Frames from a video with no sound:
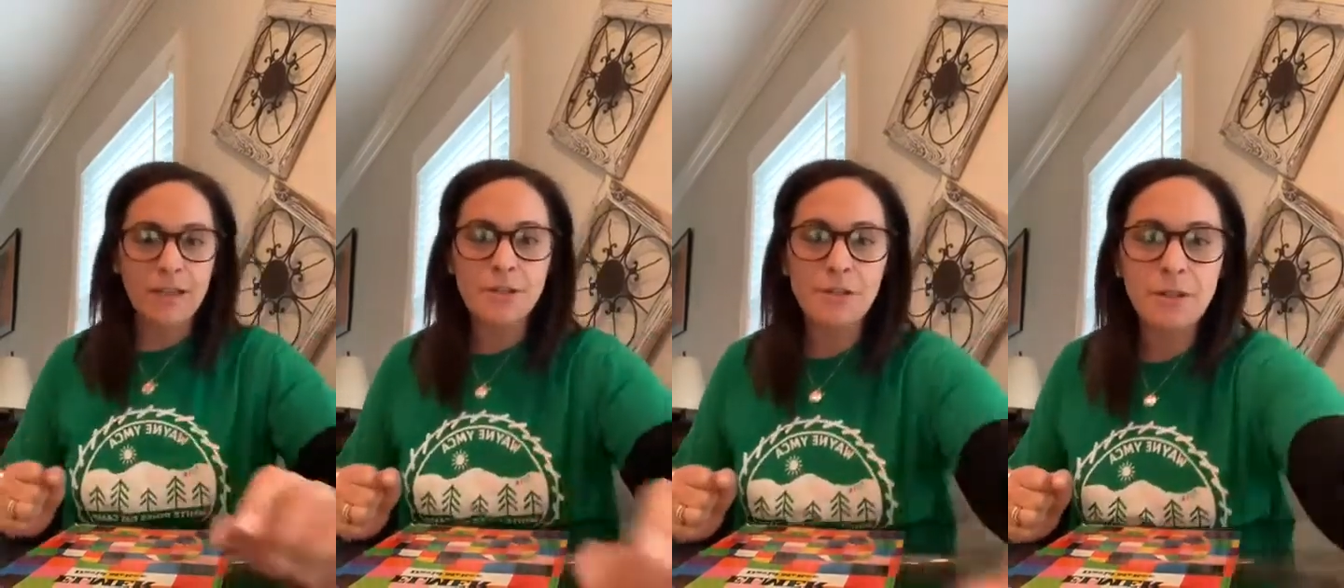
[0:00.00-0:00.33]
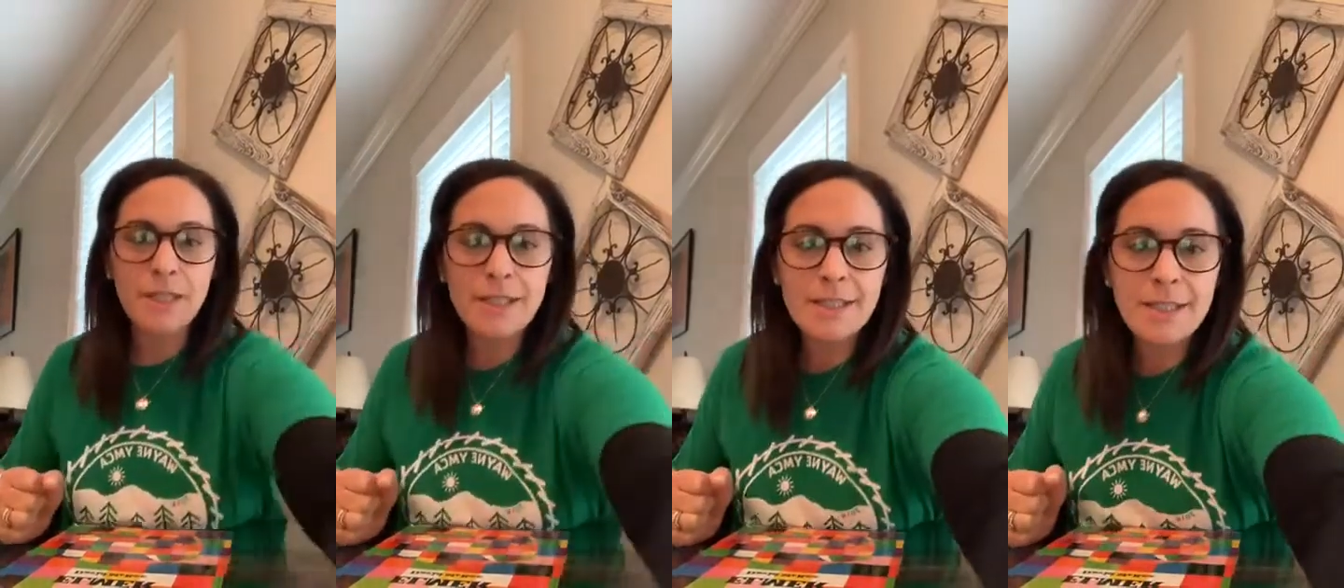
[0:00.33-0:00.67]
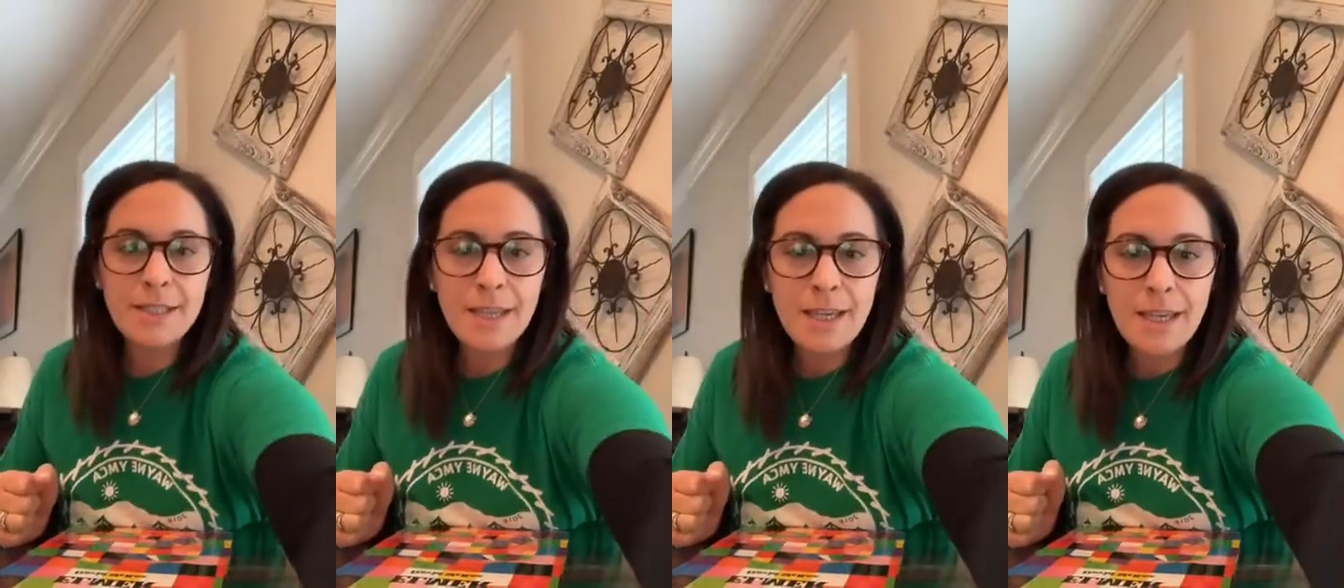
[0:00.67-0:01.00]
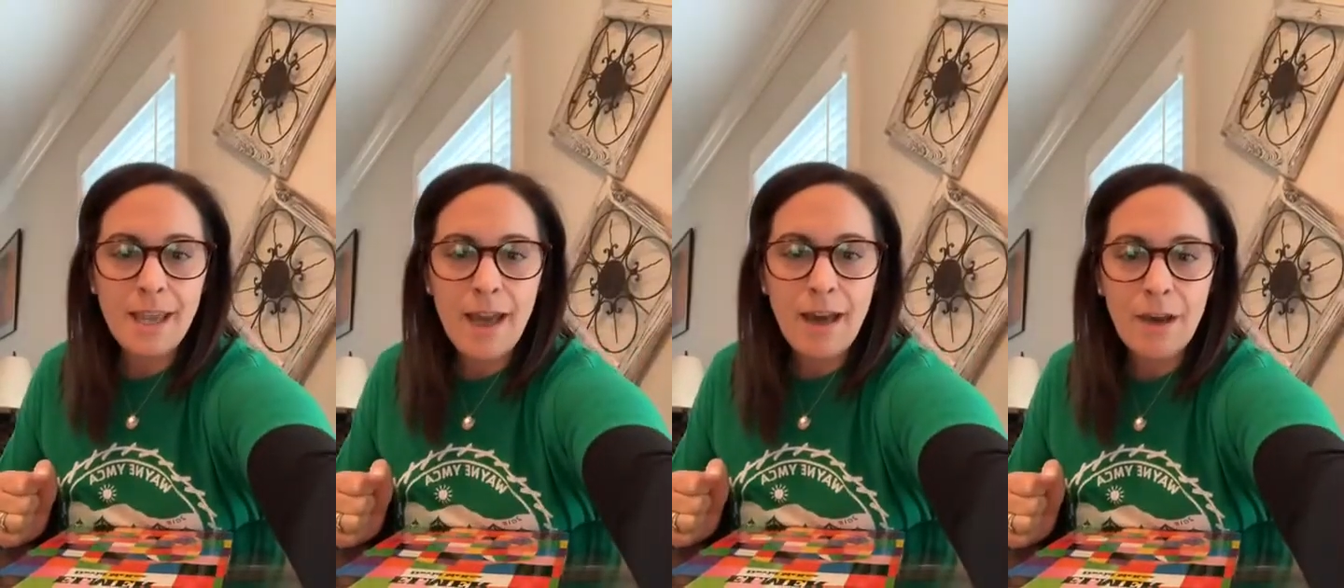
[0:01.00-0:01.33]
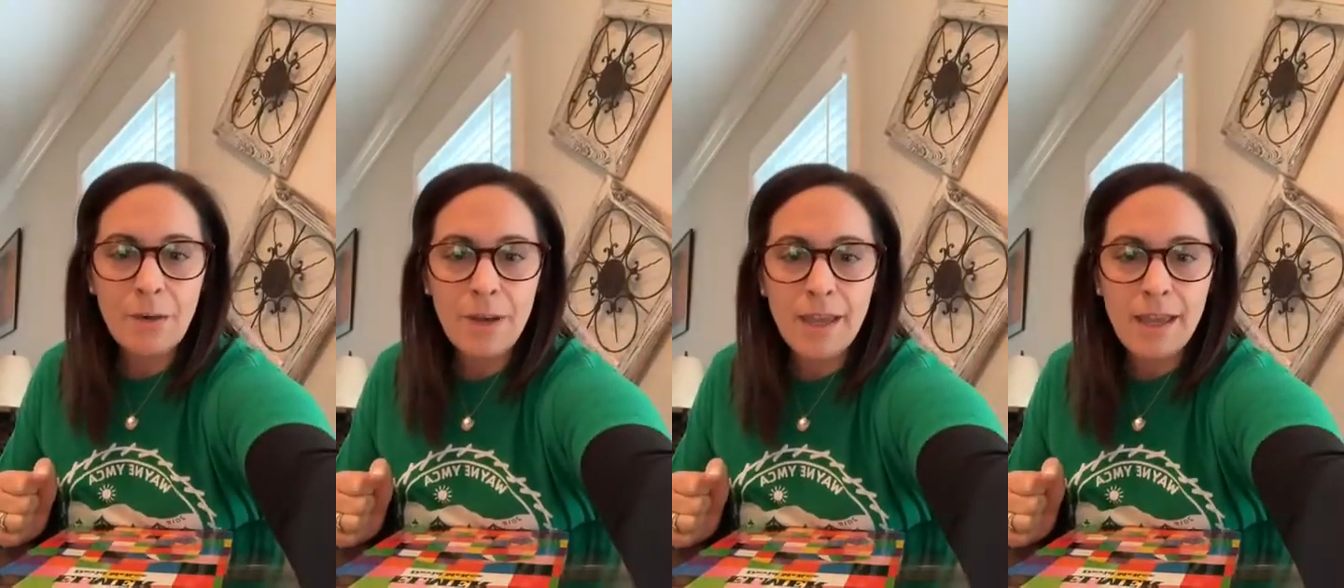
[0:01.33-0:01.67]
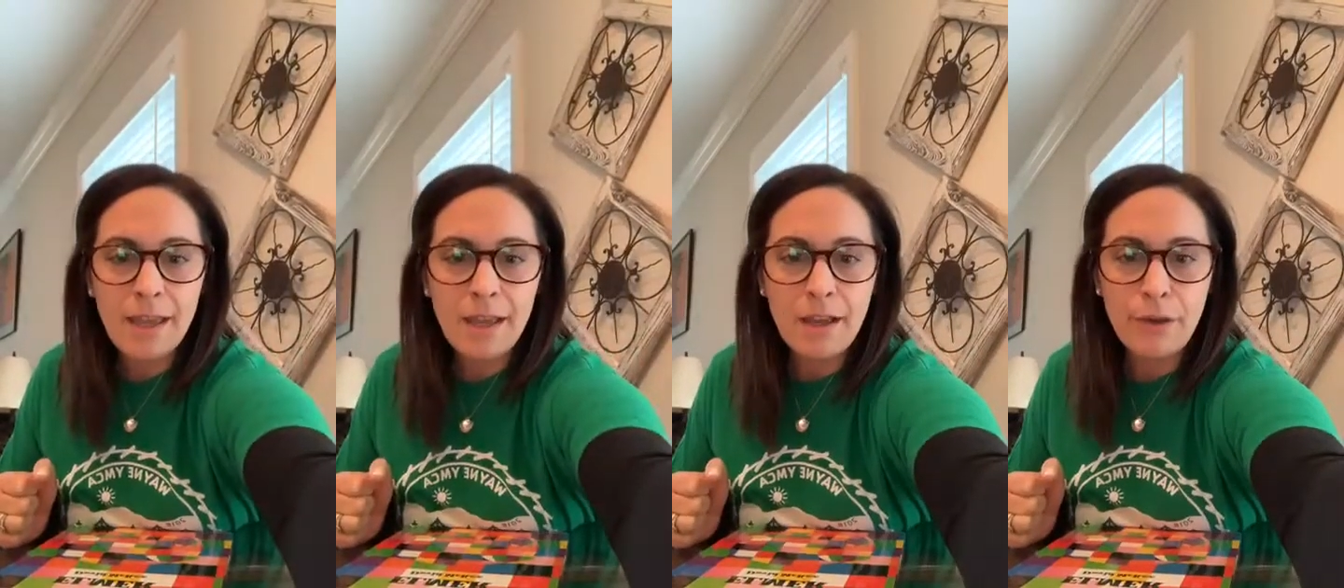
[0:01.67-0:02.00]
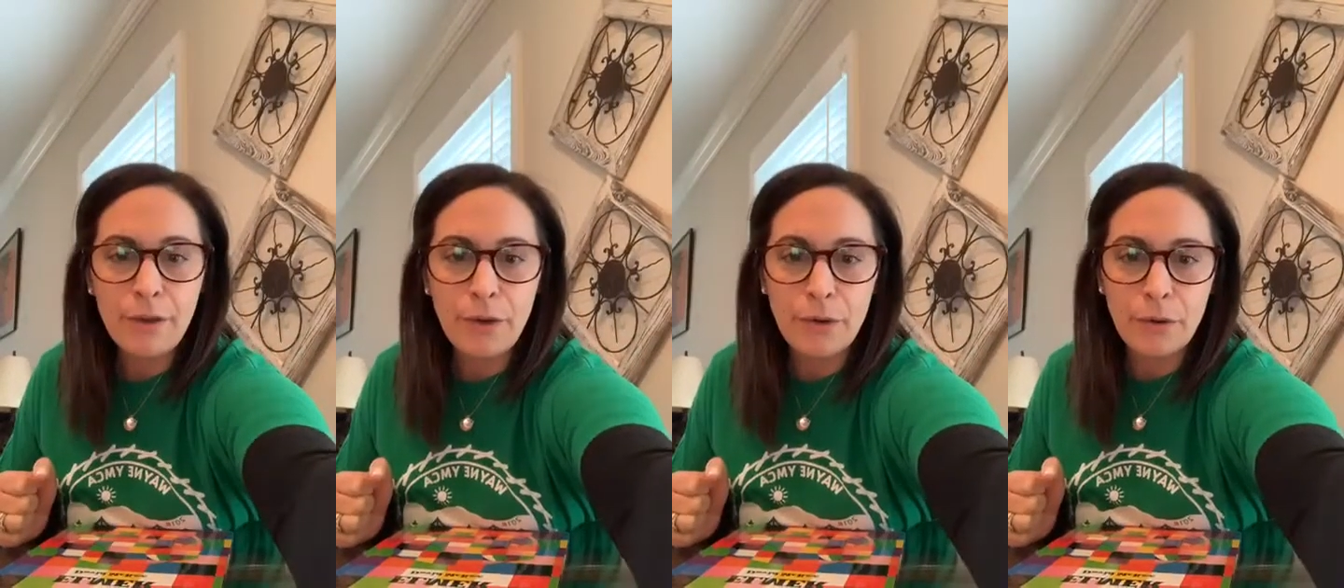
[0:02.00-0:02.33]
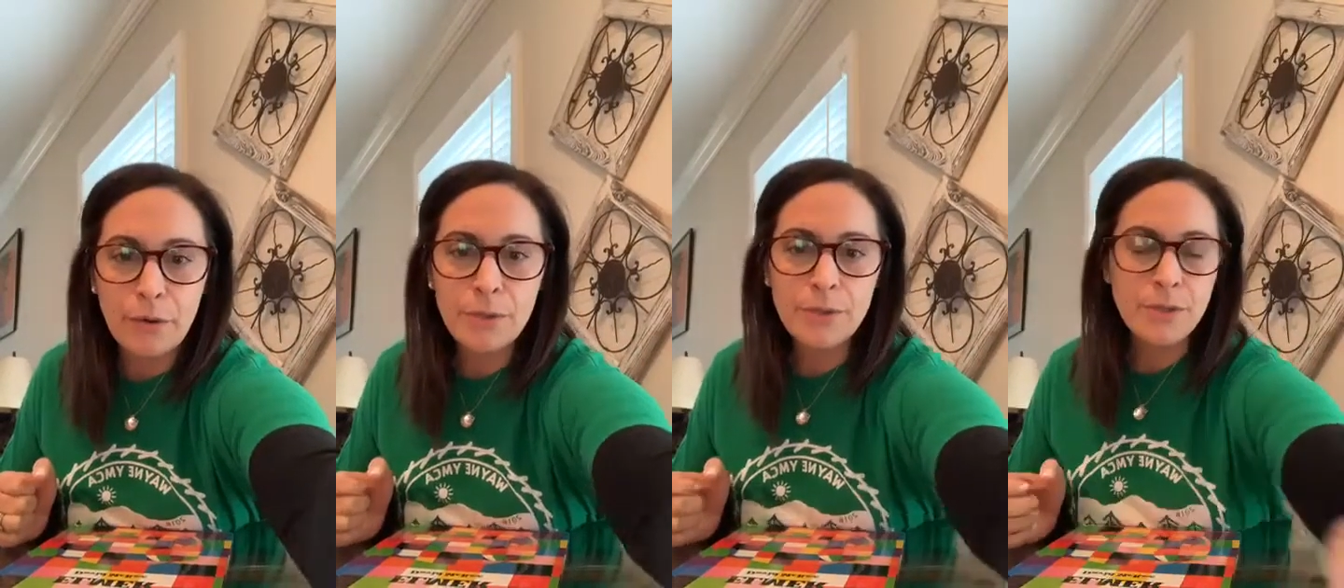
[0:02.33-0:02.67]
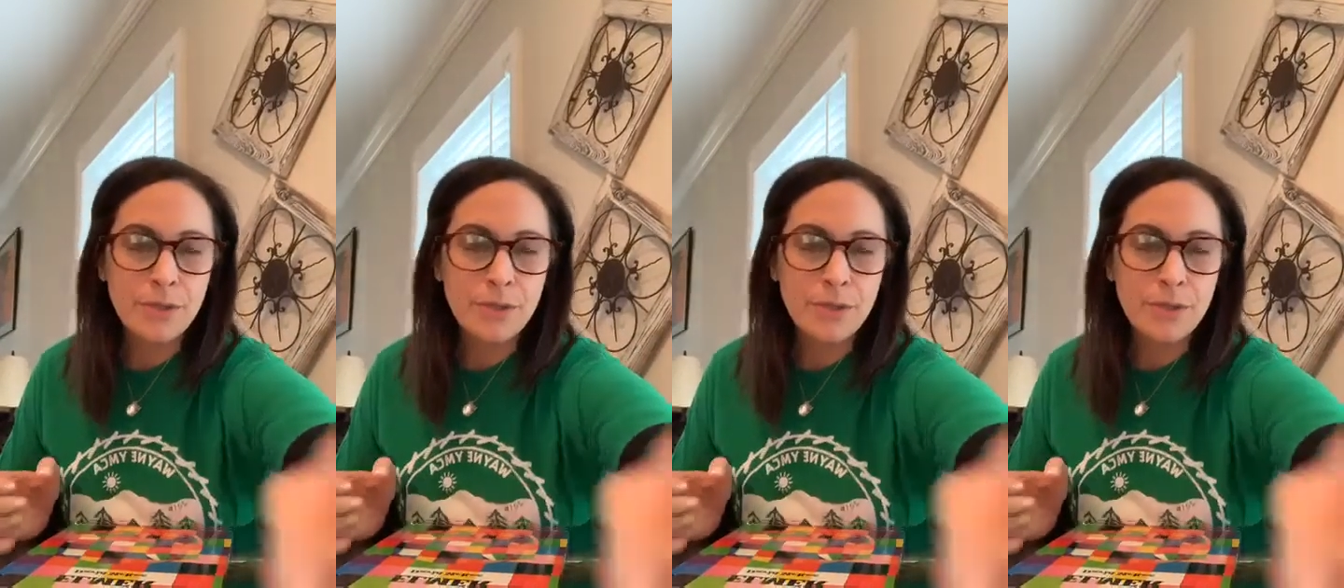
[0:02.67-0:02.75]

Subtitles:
so let's see how it goes.